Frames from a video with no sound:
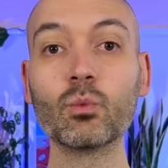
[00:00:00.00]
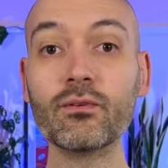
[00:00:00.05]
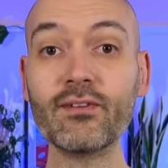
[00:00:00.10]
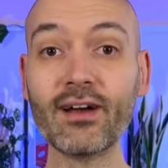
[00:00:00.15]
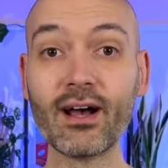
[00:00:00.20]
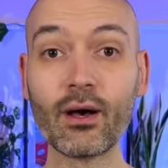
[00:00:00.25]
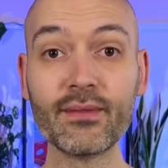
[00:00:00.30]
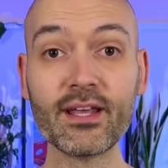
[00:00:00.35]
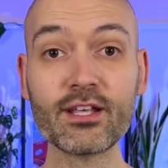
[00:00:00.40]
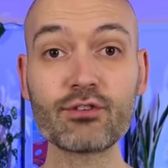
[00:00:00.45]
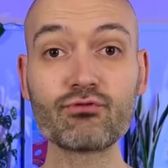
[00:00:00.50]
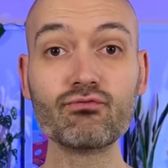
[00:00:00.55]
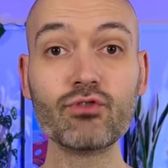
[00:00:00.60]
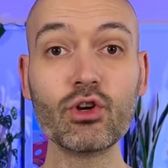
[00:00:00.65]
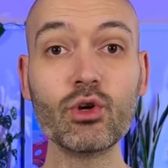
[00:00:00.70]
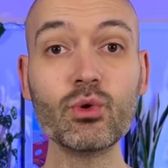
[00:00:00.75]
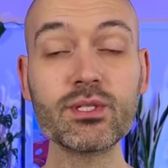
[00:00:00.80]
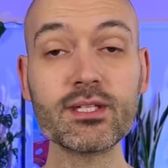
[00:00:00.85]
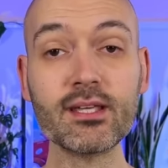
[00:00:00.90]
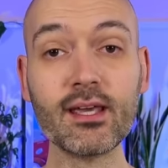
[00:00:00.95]
Without this
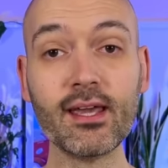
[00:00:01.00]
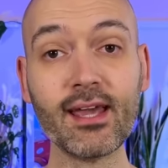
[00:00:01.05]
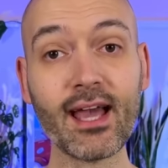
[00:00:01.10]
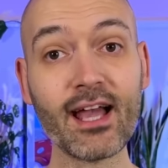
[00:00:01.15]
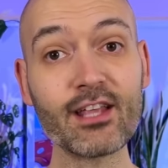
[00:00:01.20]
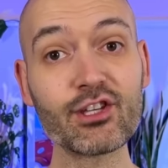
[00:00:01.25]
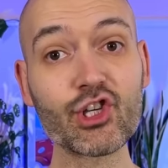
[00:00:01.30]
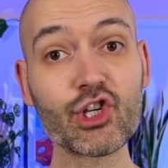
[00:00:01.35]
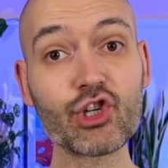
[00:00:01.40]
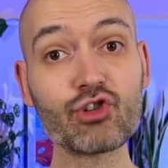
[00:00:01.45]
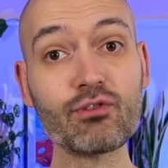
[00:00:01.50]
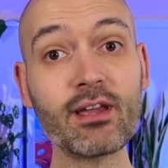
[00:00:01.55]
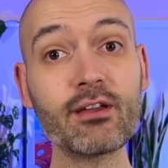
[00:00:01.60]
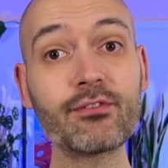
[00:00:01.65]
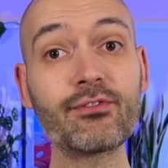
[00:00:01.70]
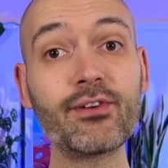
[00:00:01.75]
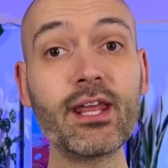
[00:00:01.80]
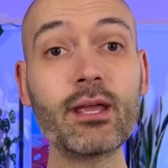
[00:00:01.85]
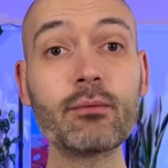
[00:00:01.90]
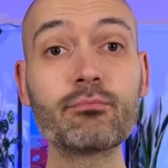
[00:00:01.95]
rooting and
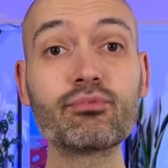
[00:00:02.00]
strengthening